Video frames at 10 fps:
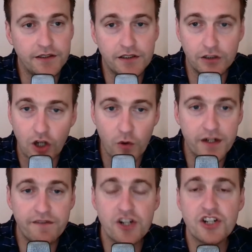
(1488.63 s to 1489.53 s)
lower
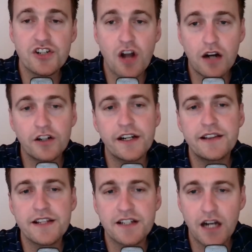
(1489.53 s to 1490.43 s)
division soccer
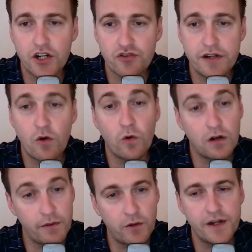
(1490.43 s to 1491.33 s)
in this country,
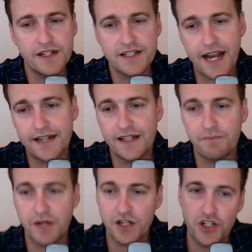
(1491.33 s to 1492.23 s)
or are we going to stand
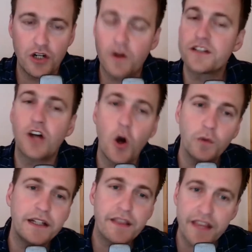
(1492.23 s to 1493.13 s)
up? Because it's the
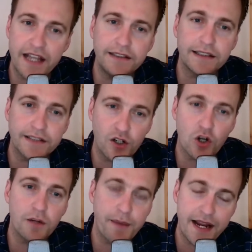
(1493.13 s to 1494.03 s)
only thing that they're
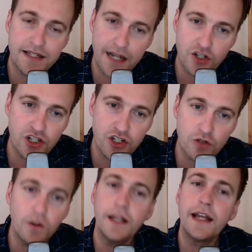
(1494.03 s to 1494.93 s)
going to pay attention
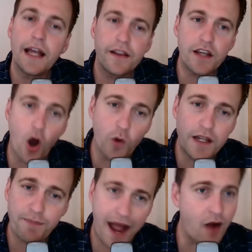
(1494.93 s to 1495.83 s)
to. The
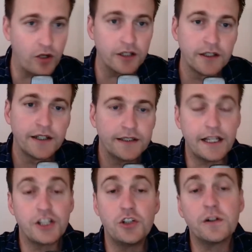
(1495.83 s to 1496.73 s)
only power
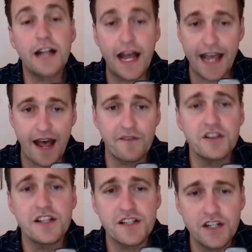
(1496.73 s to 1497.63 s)
that you and I have
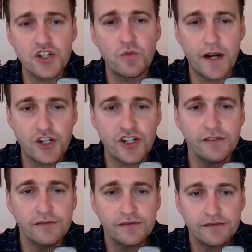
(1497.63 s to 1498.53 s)
in this
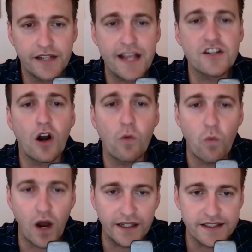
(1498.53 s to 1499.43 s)
situation is our
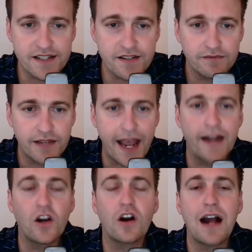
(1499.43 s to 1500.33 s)
wallets
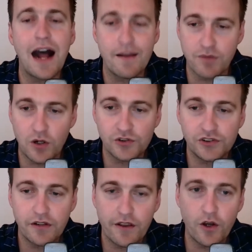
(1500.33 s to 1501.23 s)
and our
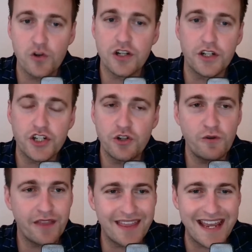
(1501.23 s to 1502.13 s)
eyeballs. Those are the
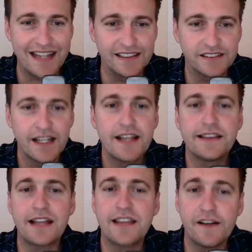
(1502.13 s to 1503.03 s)
two things
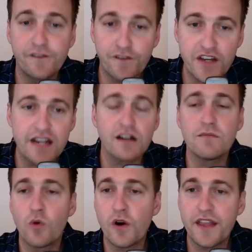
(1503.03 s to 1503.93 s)
that they fear
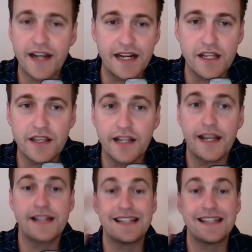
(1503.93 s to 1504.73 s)
more than anything. It's